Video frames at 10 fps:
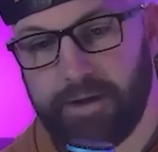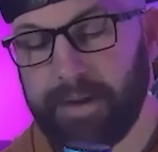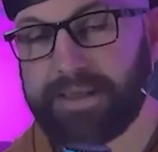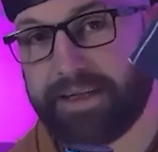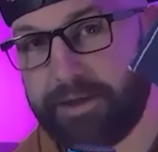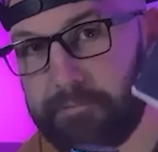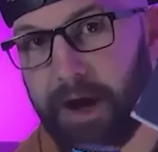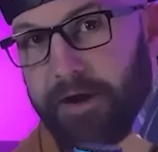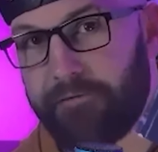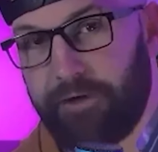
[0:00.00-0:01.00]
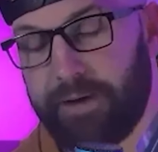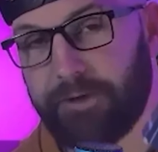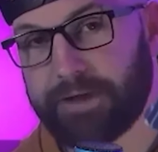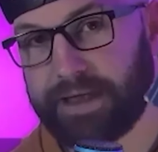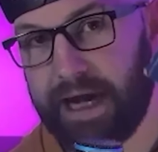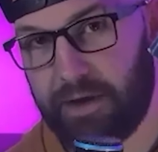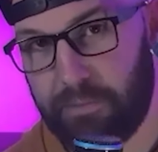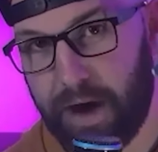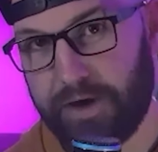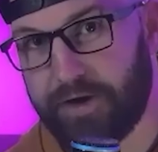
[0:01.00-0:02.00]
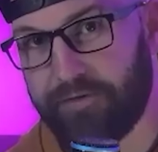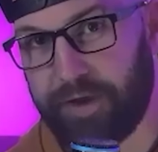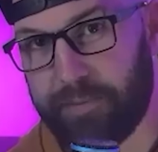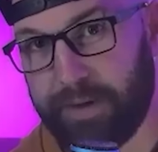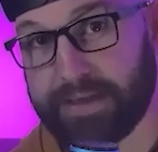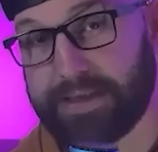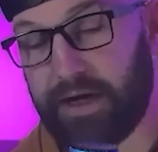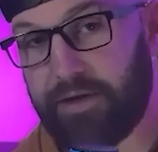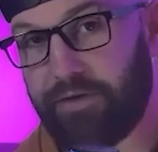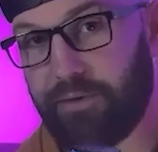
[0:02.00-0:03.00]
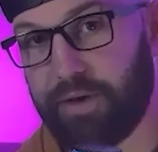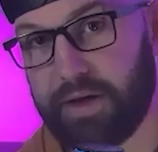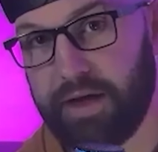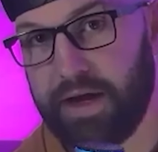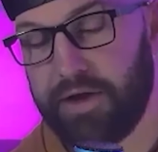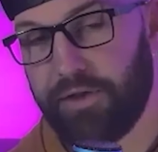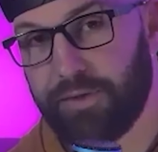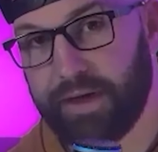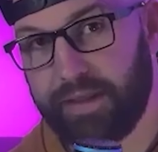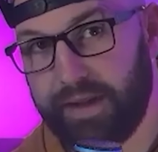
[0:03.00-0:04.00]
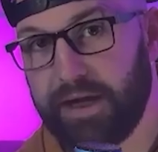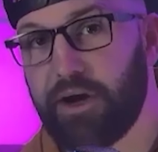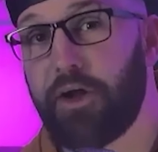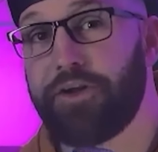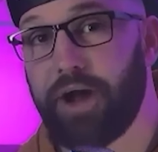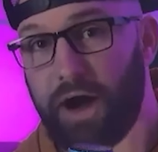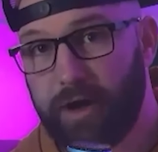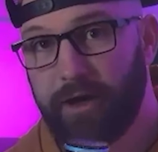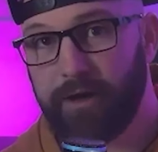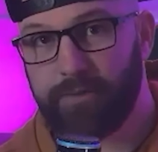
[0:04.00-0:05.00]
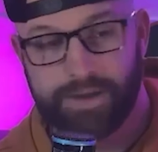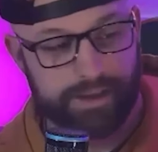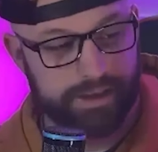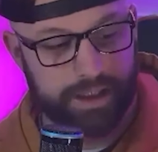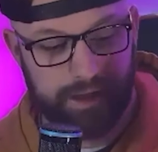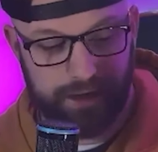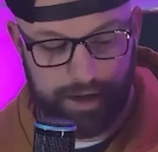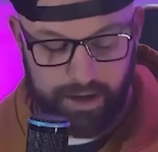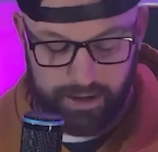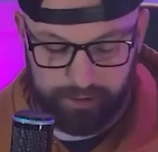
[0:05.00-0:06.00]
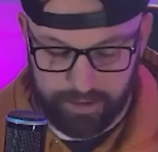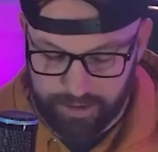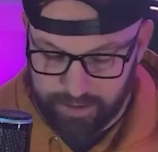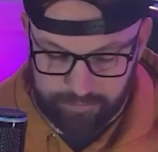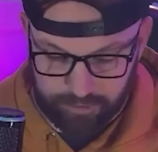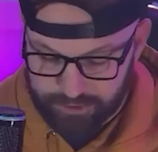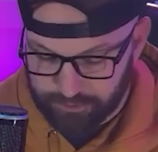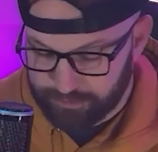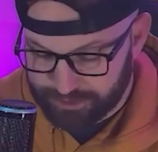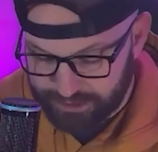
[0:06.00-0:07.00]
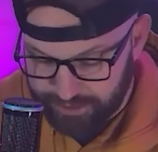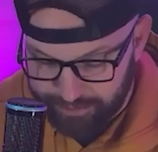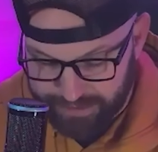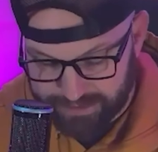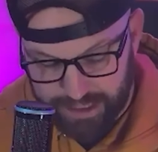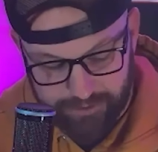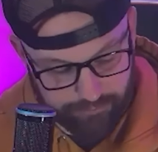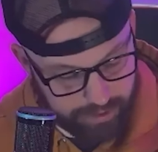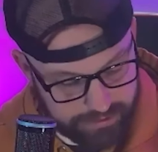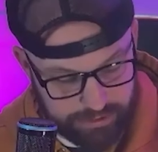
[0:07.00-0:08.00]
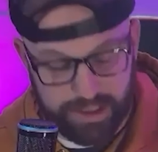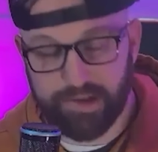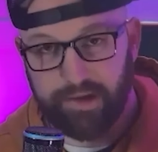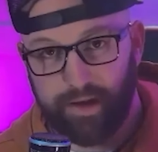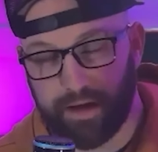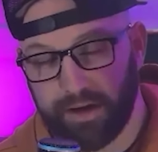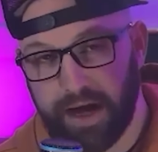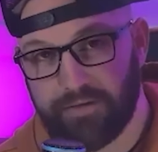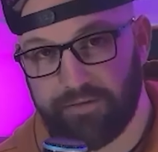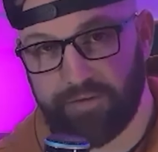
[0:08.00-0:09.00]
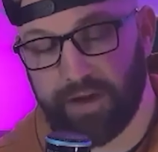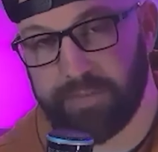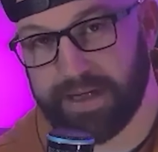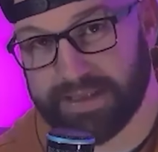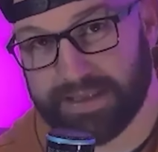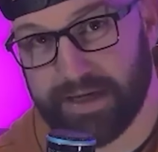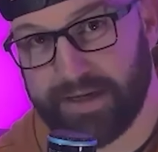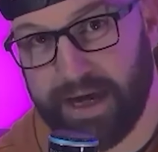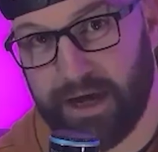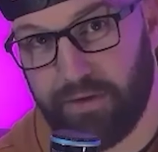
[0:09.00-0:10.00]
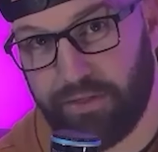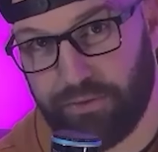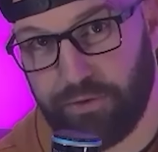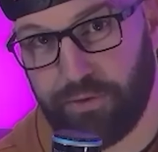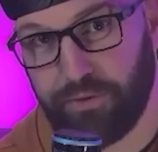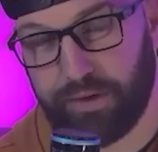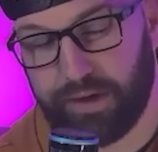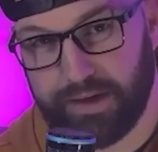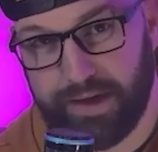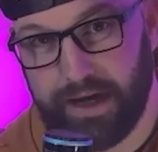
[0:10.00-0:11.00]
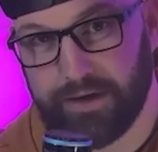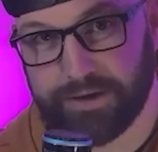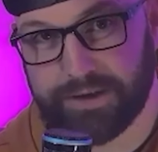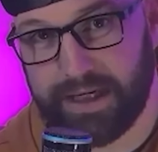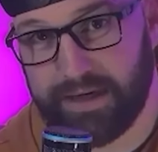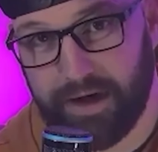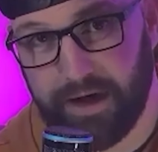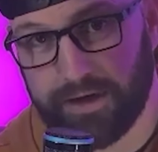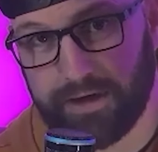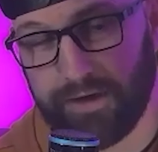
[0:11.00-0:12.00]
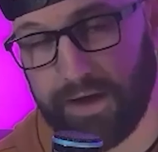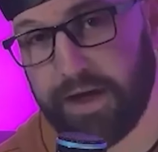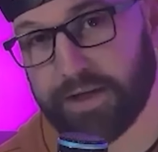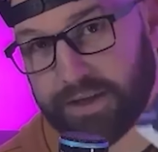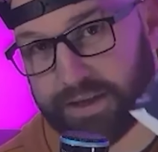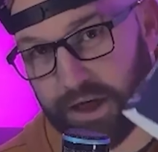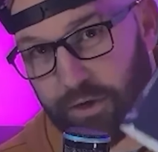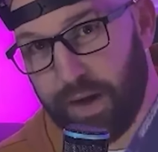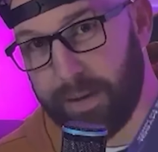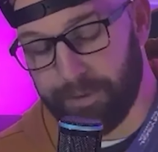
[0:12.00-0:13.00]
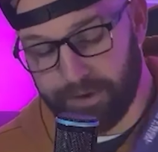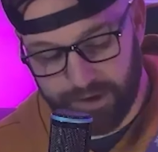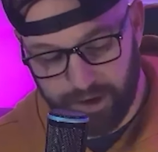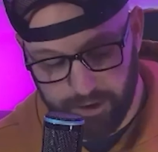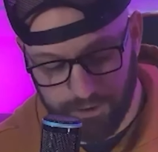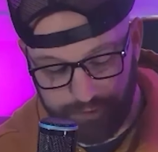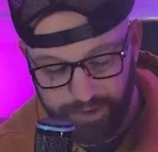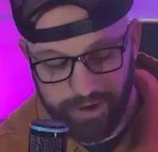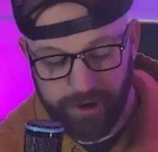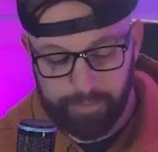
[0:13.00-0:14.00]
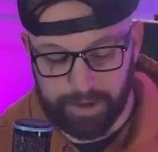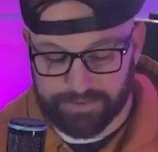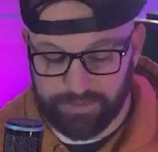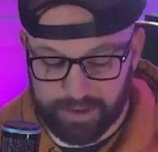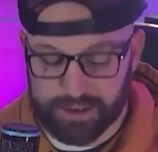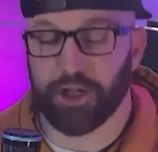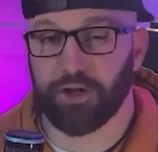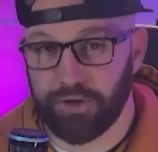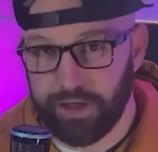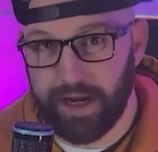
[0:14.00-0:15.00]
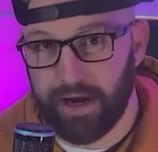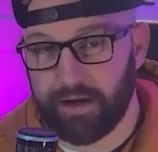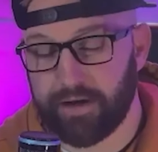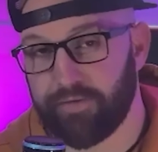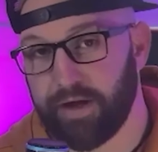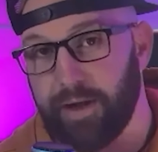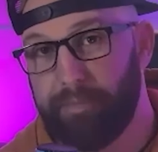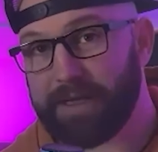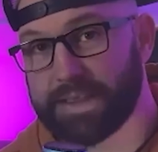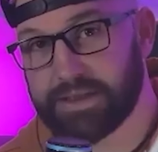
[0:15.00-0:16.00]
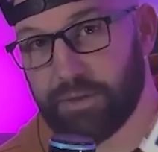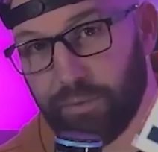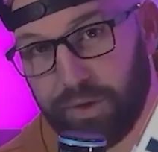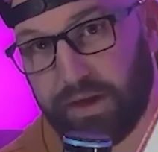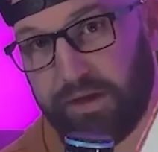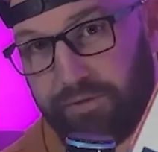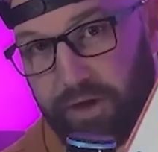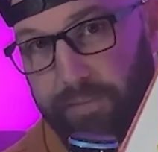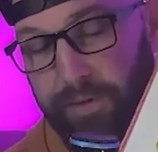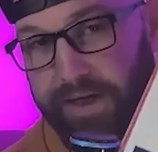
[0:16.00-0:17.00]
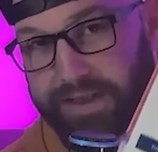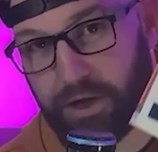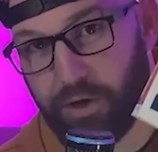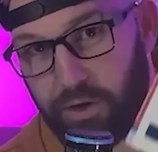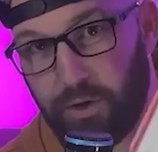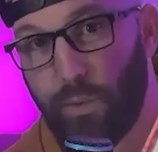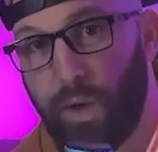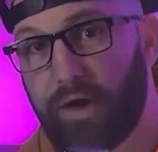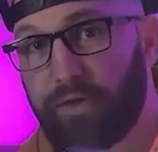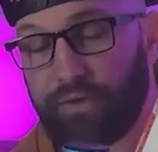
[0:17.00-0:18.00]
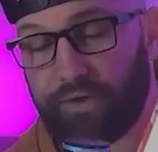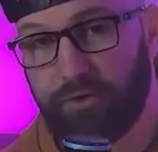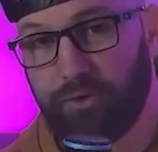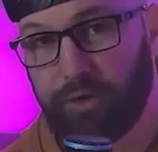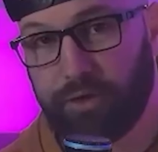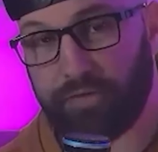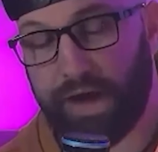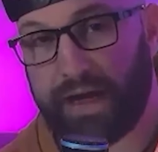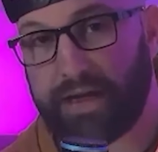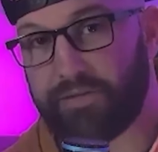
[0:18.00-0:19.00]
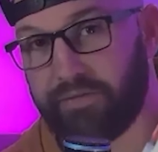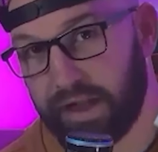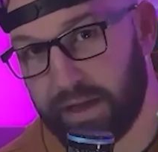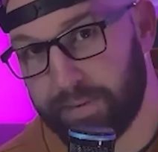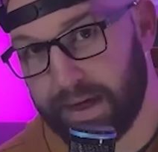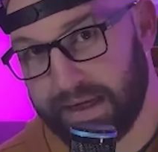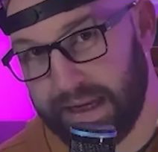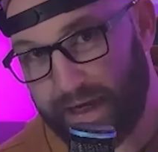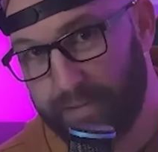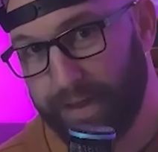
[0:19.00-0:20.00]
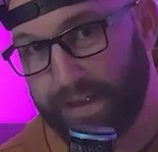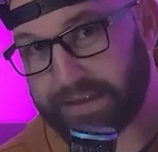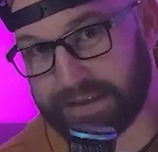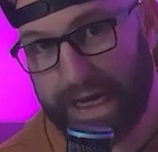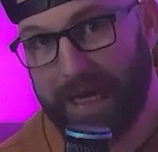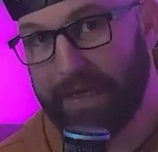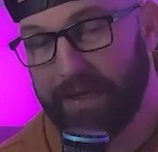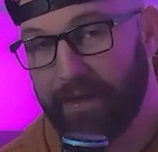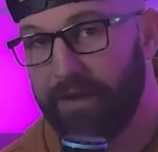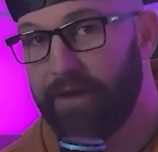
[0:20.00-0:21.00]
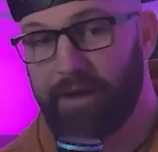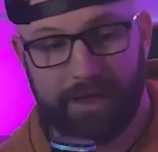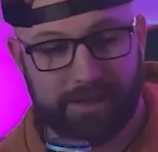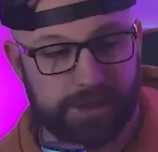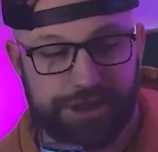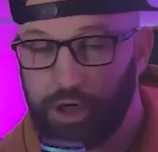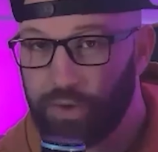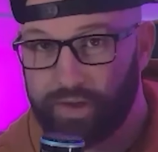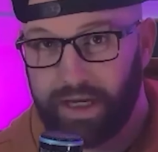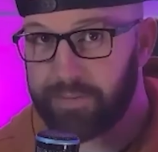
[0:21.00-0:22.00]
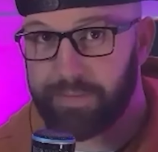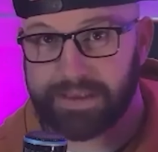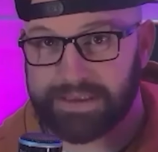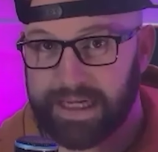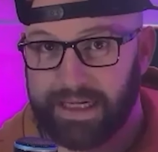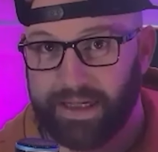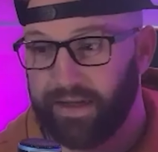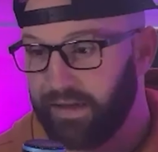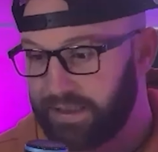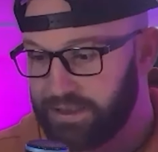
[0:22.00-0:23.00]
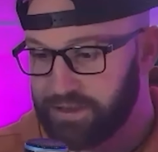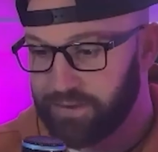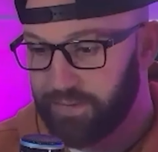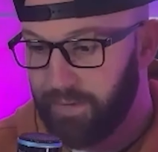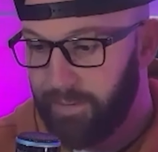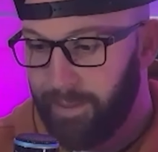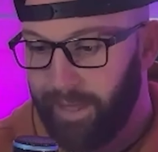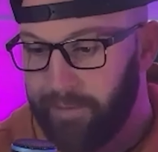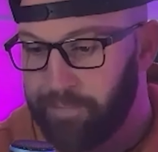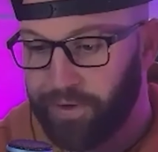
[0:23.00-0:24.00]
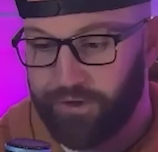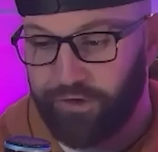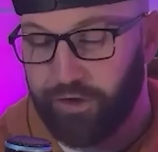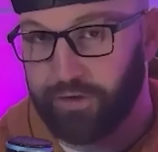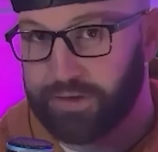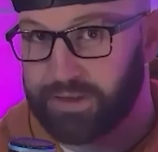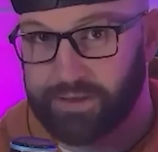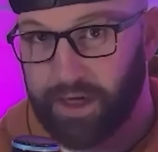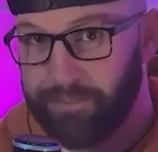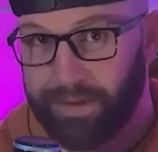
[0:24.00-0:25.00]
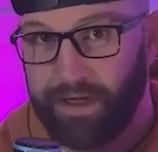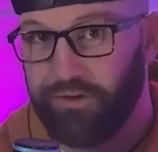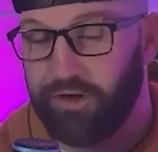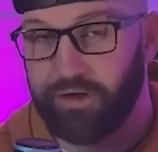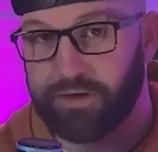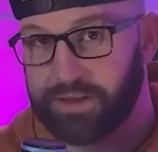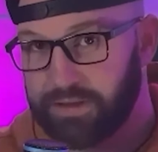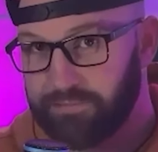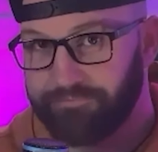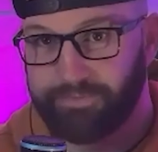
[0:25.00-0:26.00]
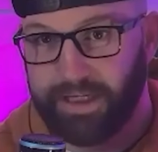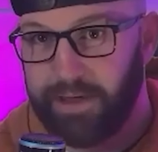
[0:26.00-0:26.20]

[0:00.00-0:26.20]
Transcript: basically modern frameworks and how modern development is done through a thing called Docker, which is a virtual machine-based software. So it's a lot of development is done now through containers in Docker. So this is a great book to own. But as far as learning how to develop, this is a really fun book. It's a whole walkthrough tutorial of how to develop a database site. It's a joke database site that lets you input jokes and update jokes and